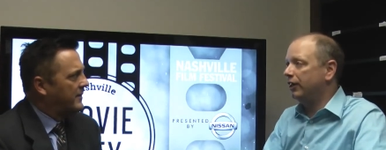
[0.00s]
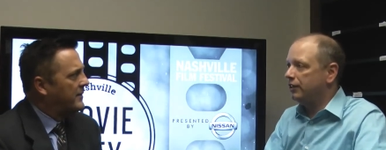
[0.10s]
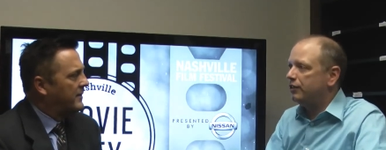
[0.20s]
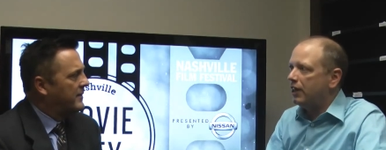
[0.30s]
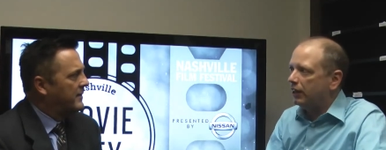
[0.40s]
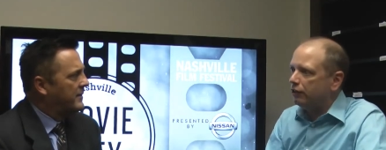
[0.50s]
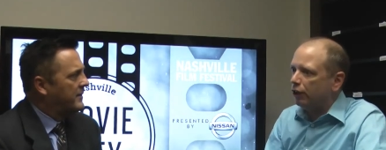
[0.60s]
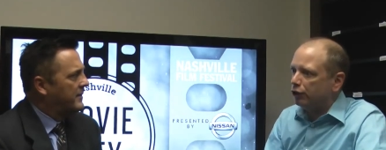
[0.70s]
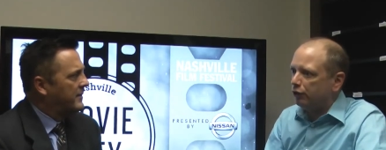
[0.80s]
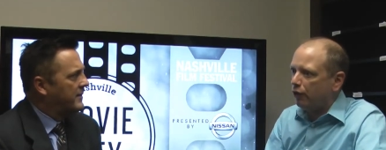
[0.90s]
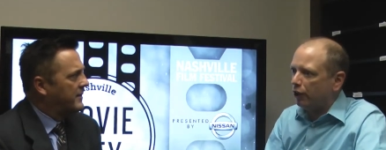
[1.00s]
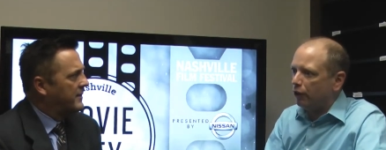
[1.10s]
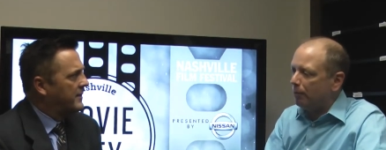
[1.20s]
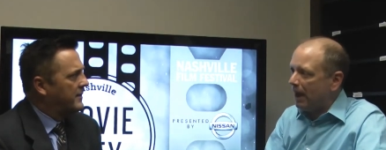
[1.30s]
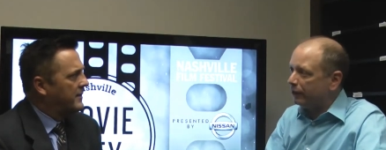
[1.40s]
Speaker 1: her is that you know she fought
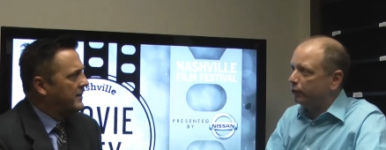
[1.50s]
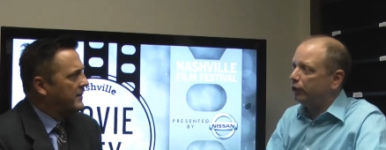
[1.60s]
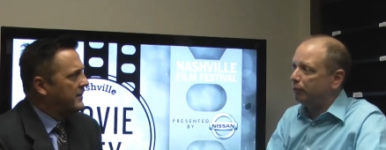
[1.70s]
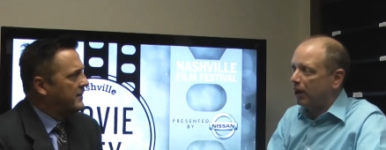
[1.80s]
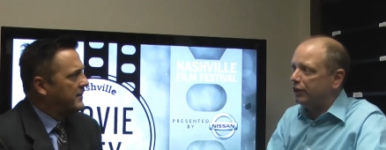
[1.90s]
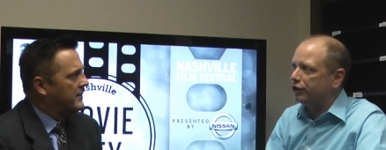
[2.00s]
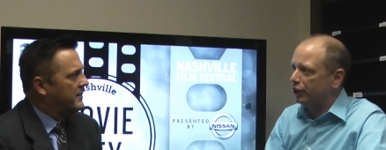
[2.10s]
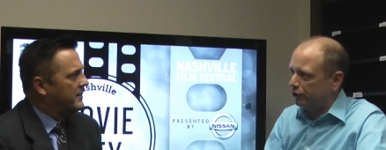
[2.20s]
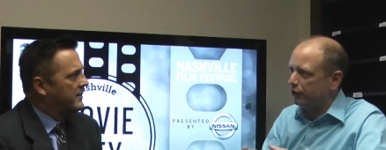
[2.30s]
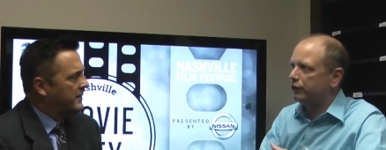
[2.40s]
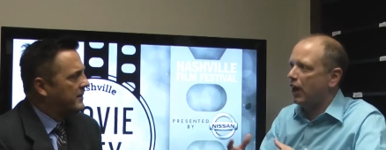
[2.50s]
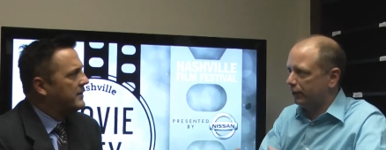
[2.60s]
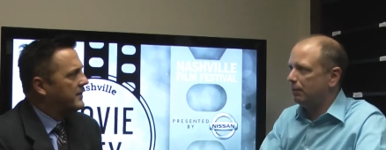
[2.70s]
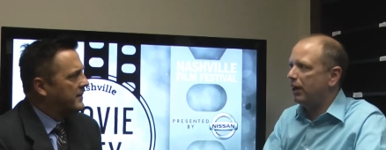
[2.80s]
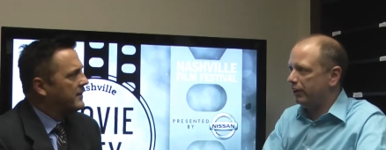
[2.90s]
her own battles with depression, and so this
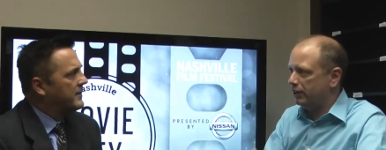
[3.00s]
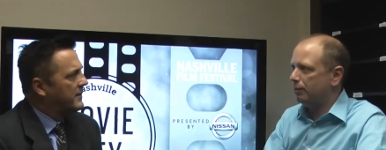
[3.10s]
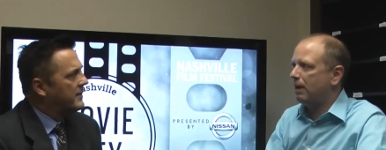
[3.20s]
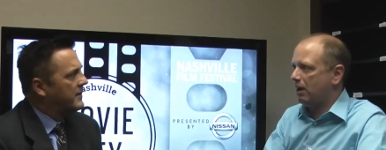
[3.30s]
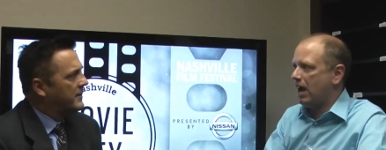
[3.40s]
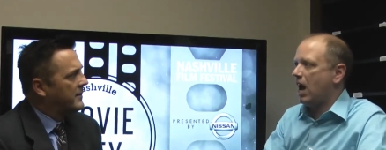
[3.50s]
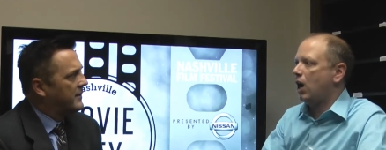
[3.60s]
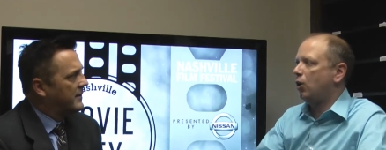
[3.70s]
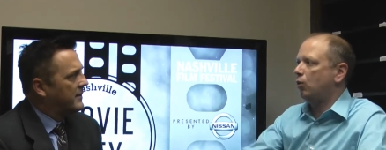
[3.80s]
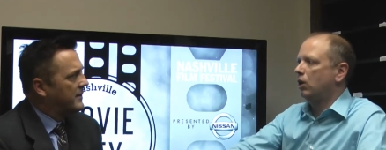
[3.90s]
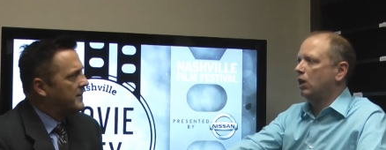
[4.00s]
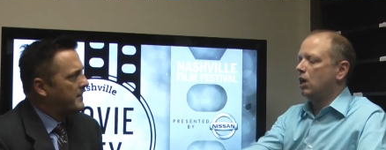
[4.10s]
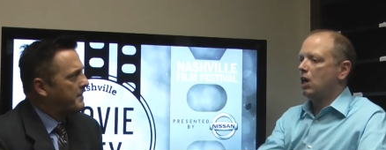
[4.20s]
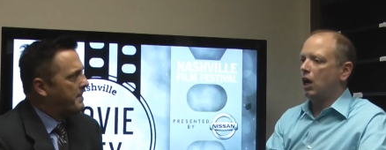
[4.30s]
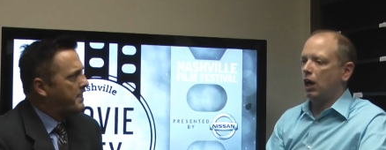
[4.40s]
documentary is about how
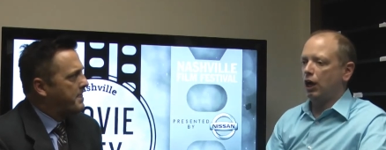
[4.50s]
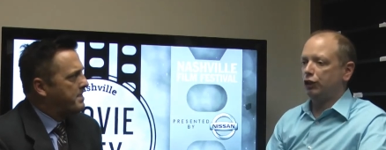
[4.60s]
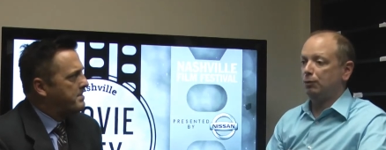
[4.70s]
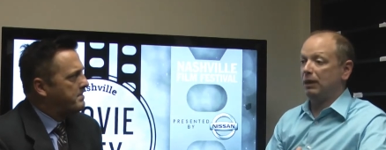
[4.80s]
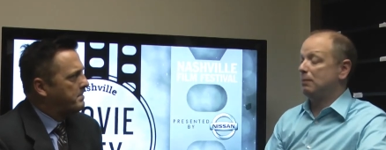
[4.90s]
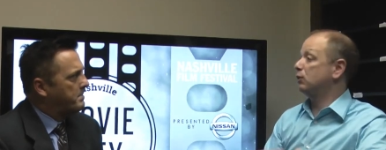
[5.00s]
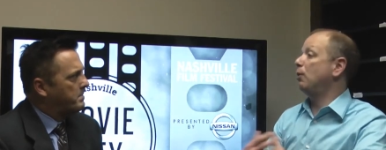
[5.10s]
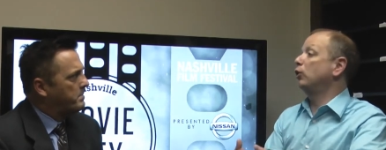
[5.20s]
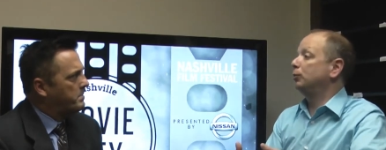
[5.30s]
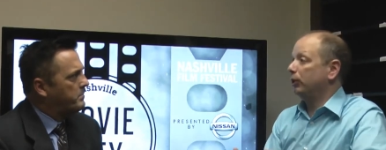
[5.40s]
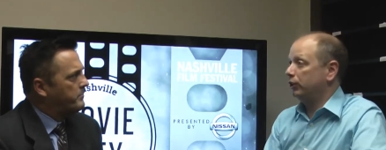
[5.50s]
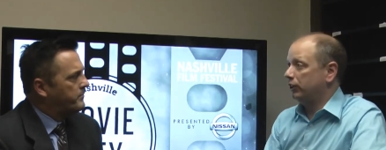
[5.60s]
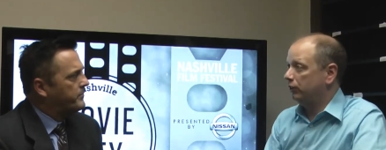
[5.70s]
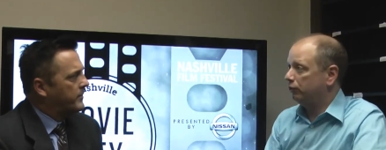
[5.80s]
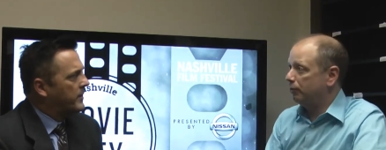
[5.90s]
uh, she became a
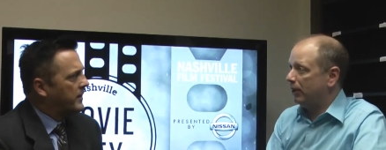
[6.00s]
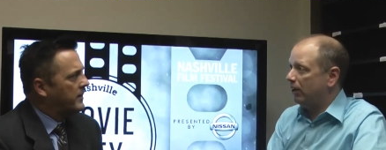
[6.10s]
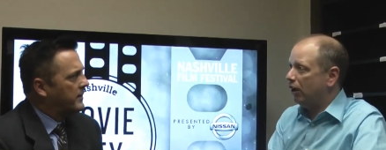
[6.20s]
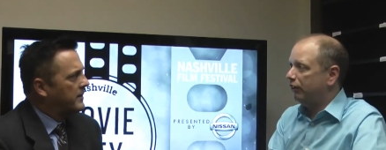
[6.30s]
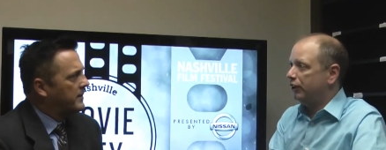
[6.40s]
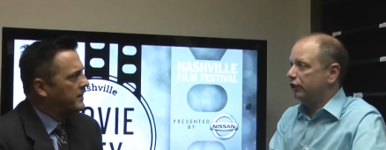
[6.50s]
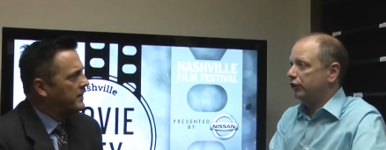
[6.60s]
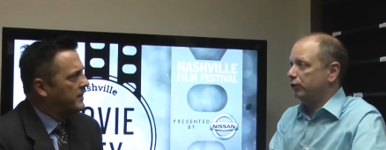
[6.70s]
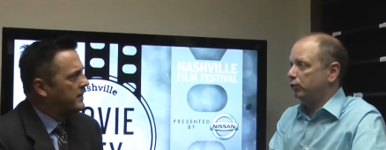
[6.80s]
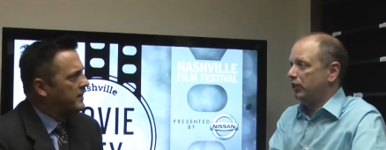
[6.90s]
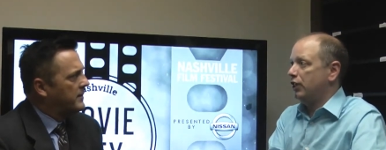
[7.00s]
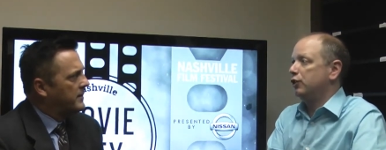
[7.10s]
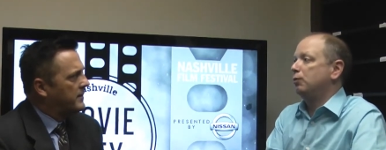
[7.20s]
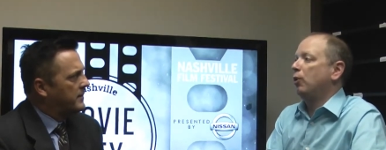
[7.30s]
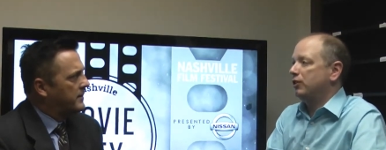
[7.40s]
spokesperson for mental health issues within
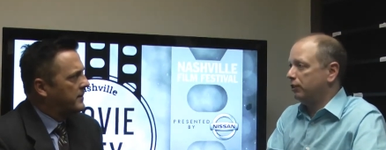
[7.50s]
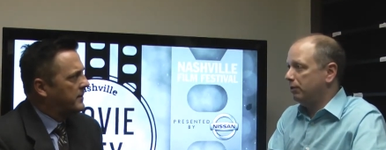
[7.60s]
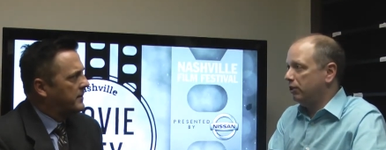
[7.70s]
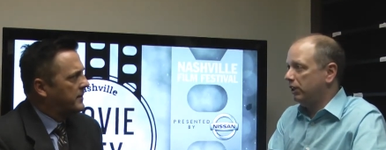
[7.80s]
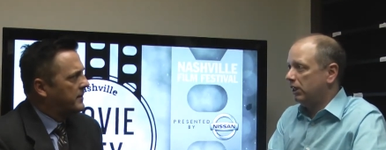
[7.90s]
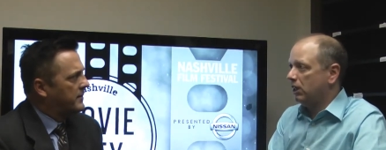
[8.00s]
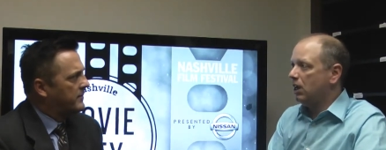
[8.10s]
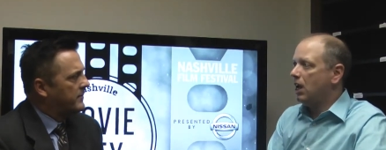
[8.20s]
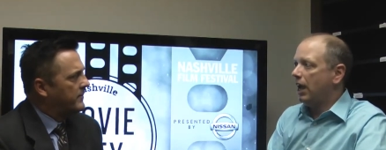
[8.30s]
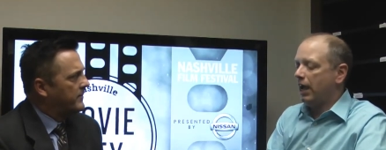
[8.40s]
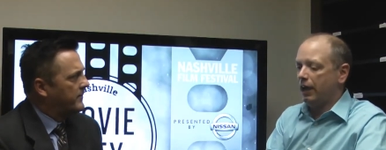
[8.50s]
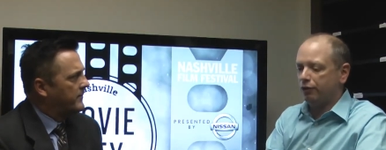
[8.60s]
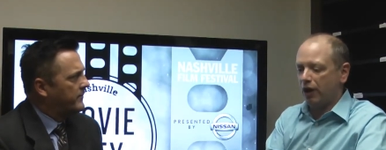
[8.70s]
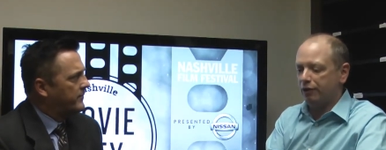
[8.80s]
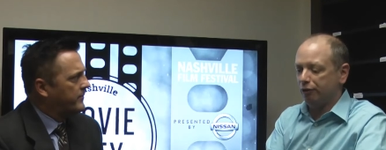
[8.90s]
the sports community, mm-hmm.
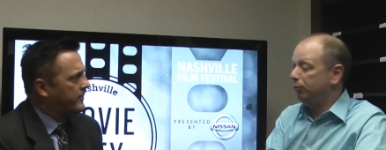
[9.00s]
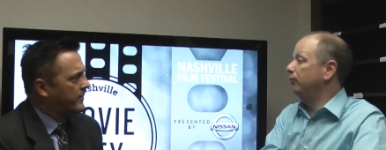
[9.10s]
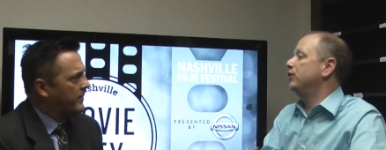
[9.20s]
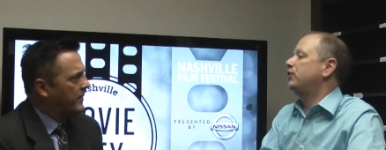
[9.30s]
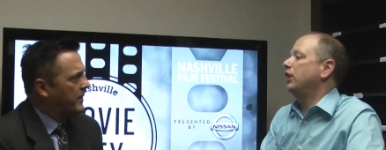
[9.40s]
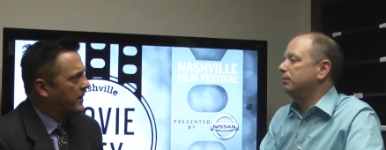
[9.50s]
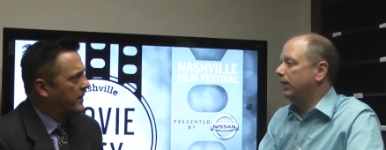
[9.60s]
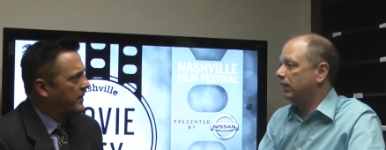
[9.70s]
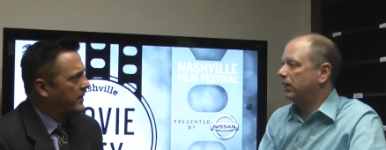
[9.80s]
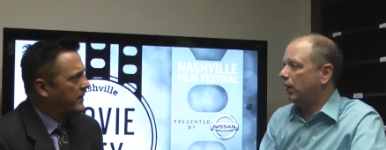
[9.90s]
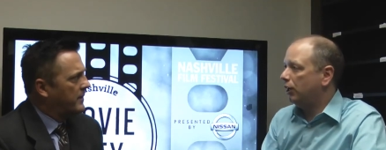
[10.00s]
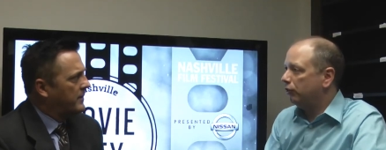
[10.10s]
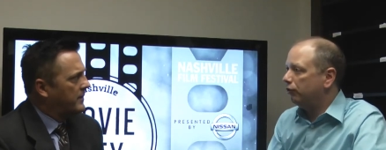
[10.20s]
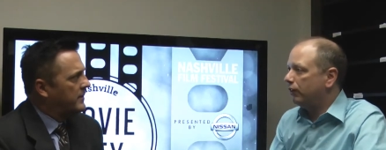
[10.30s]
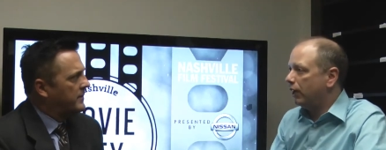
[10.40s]
and tried to remove the stigma
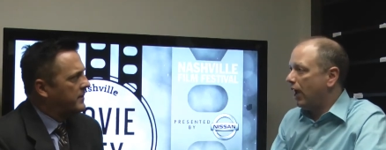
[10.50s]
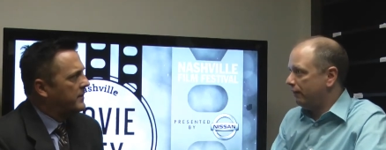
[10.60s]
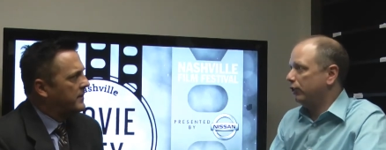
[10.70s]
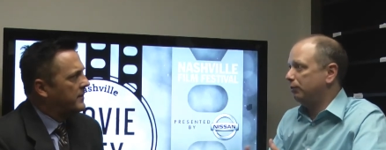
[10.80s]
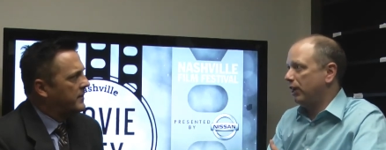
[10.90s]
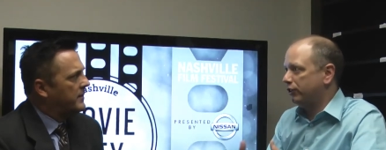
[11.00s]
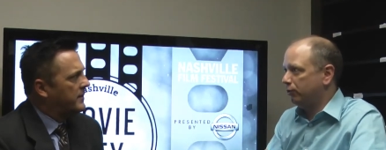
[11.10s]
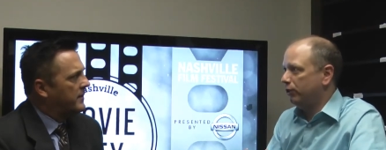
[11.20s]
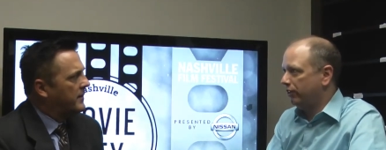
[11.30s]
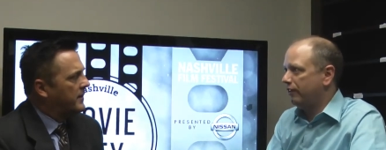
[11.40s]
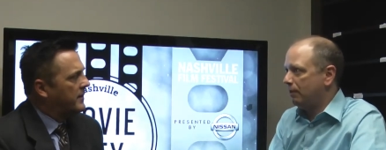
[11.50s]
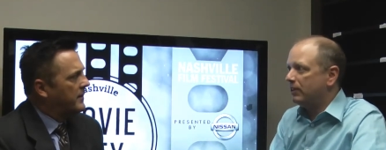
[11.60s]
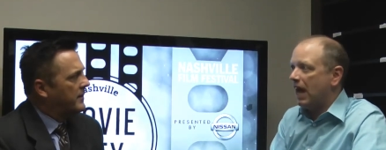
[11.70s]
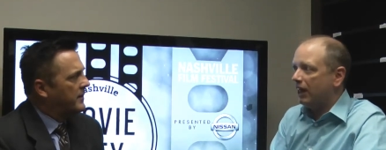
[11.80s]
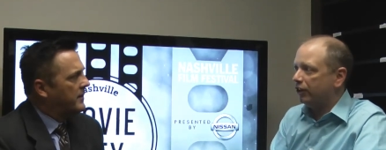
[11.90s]
of you know, having depression when you're a
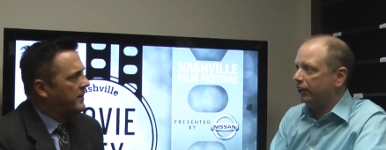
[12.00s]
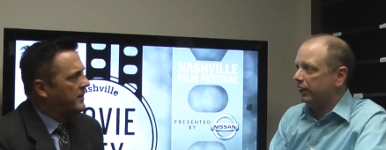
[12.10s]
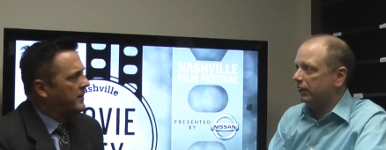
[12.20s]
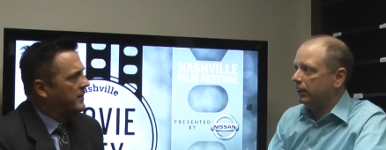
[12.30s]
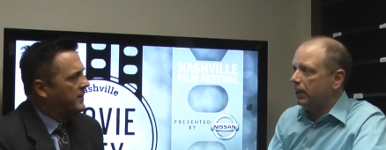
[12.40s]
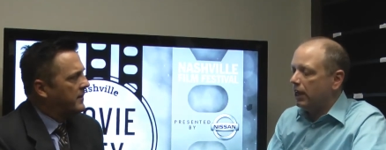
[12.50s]
famous athlete.